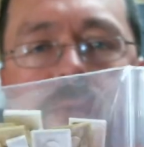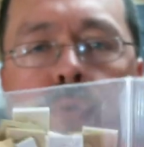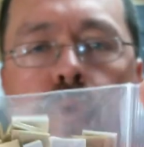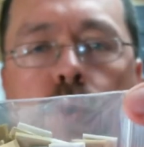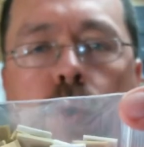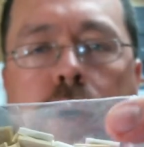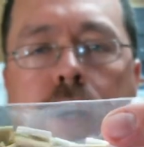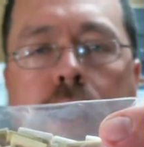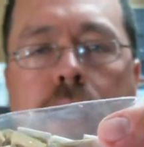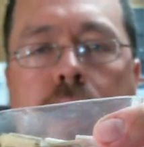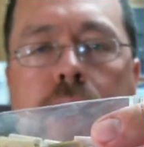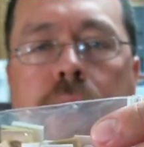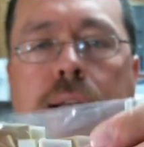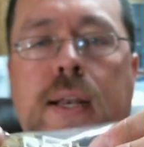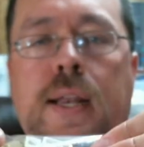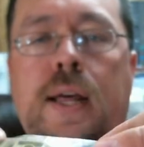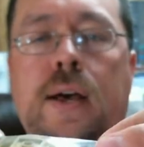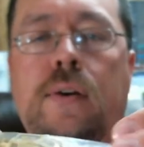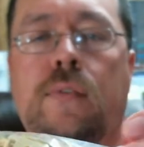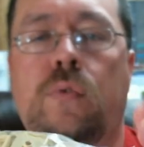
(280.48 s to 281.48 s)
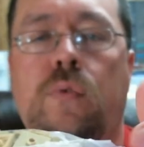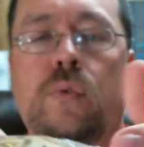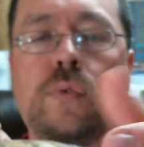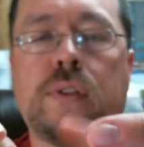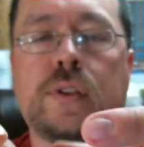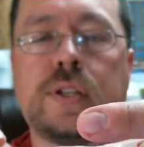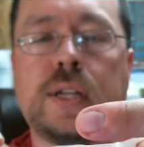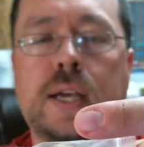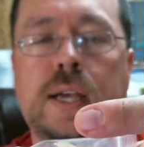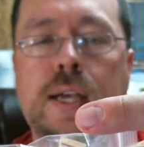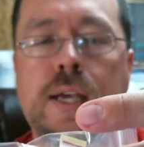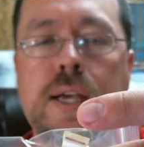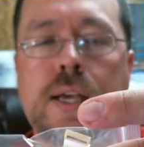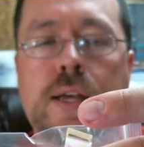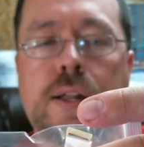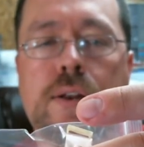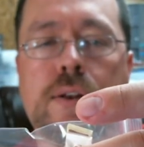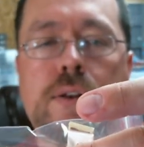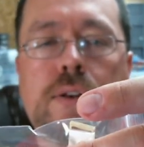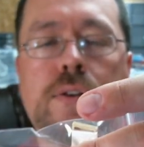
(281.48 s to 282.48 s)
twenty of the
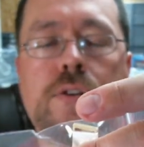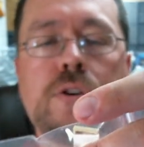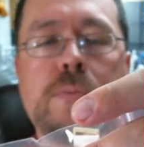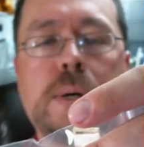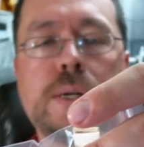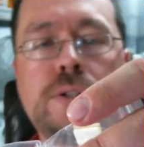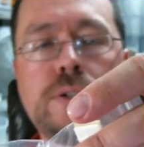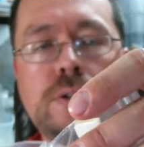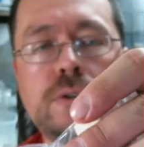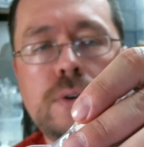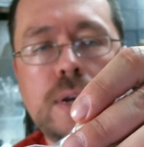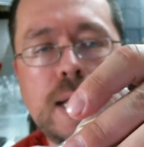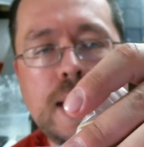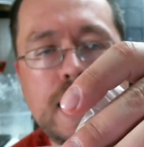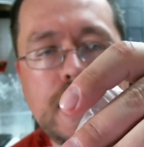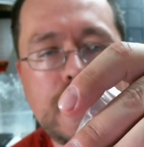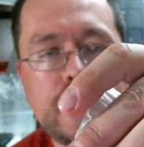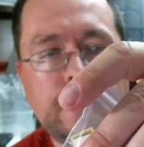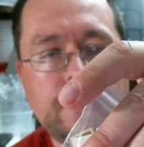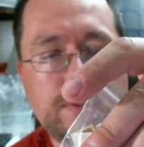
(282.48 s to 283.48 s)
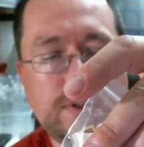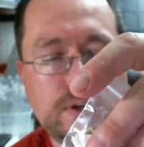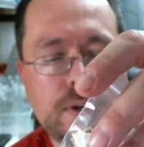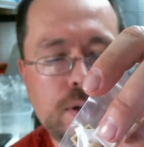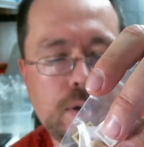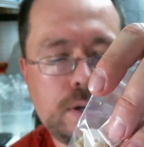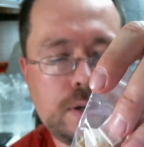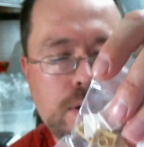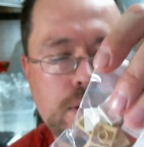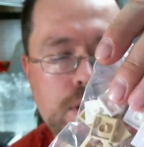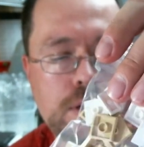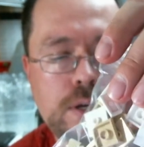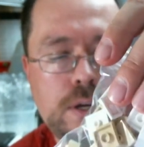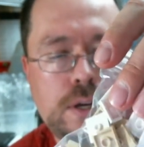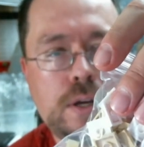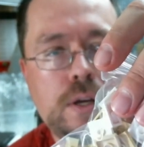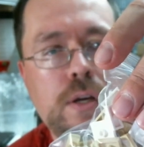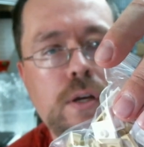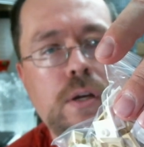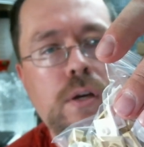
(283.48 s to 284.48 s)
tan, two by two, nine of the
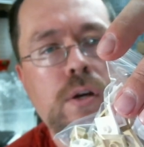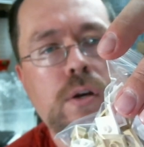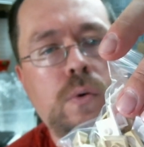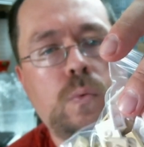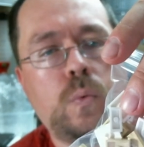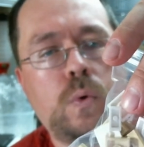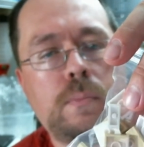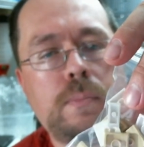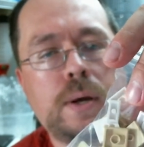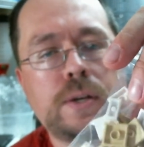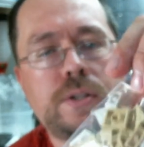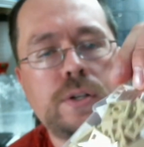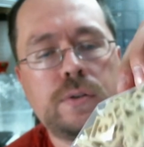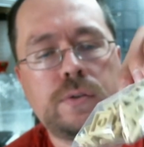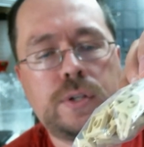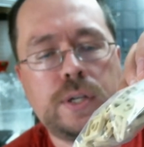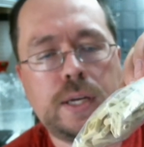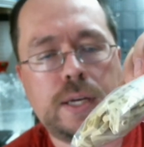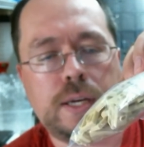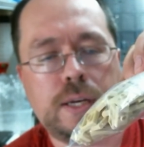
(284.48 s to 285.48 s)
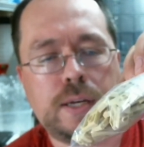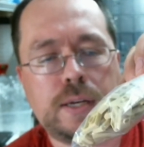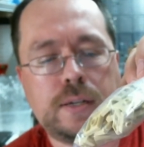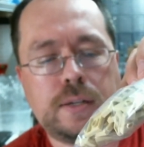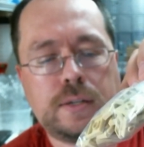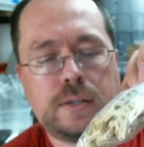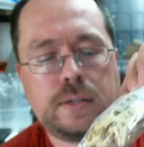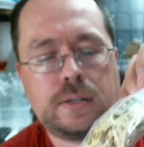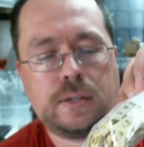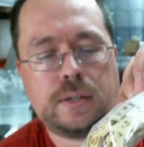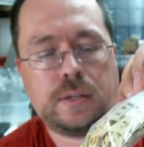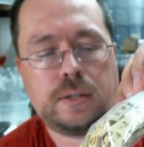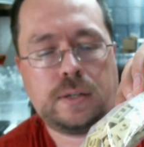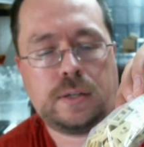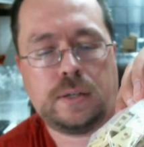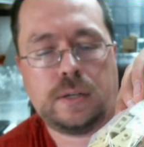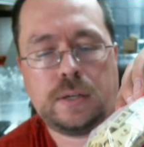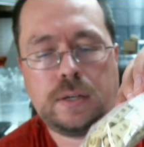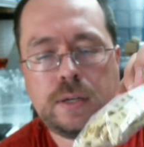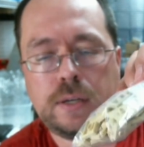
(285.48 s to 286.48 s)
one by two tans,
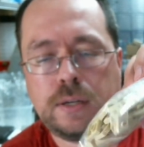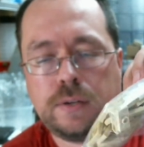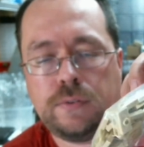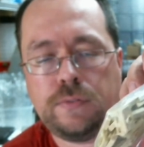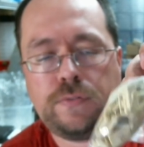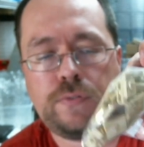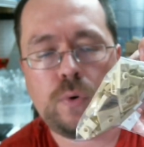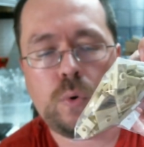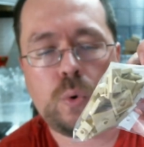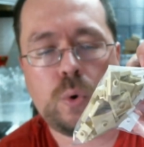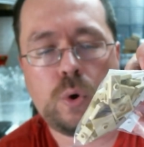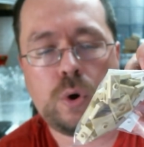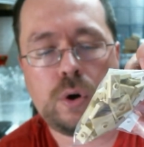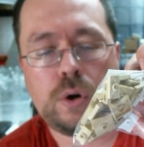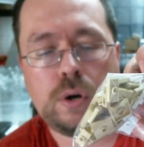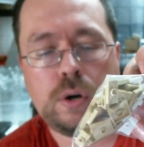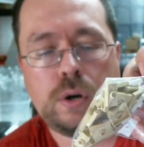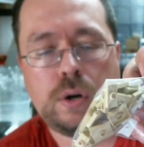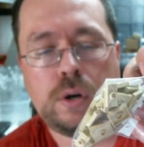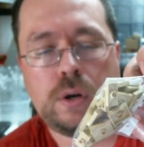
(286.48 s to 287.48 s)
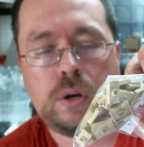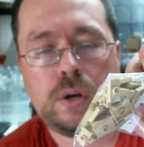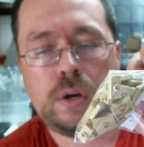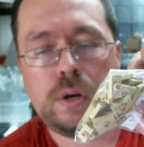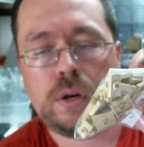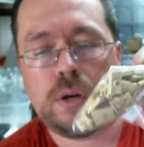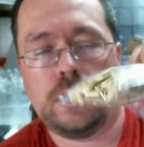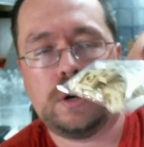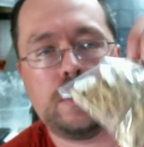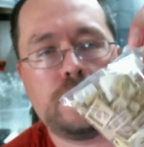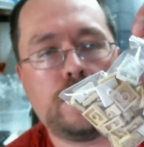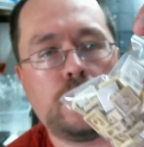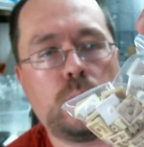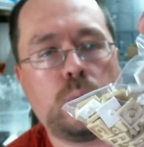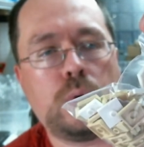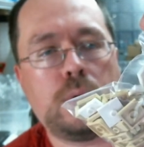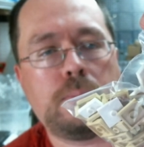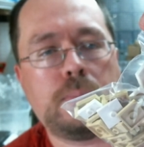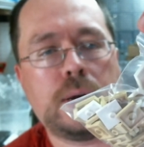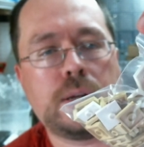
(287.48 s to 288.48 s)
four of the
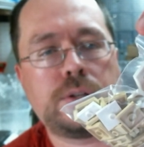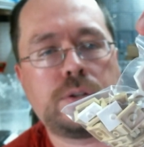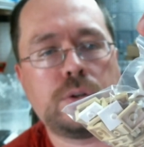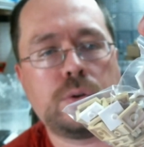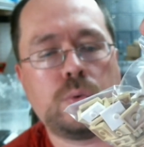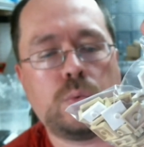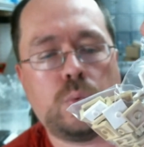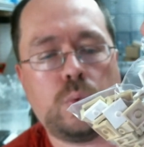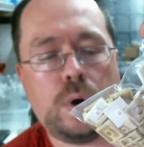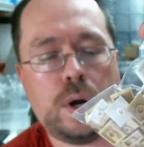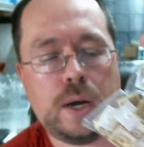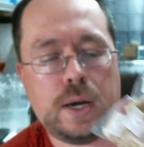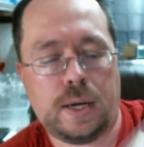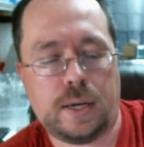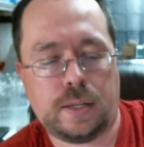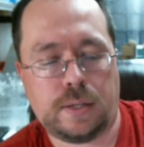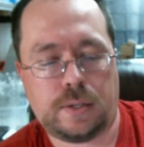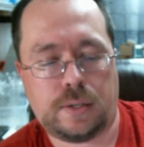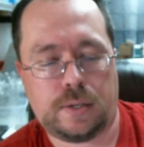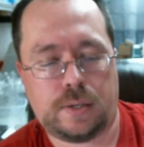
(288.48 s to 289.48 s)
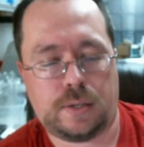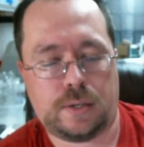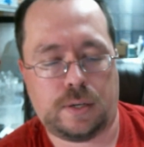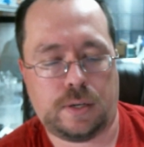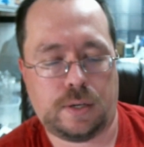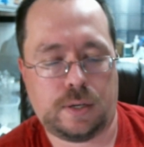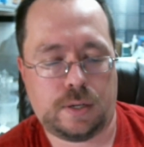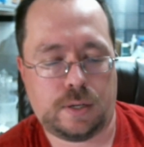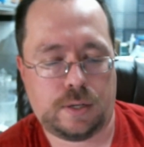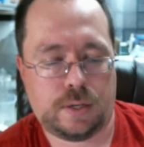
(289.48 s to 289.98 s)
one by two whites,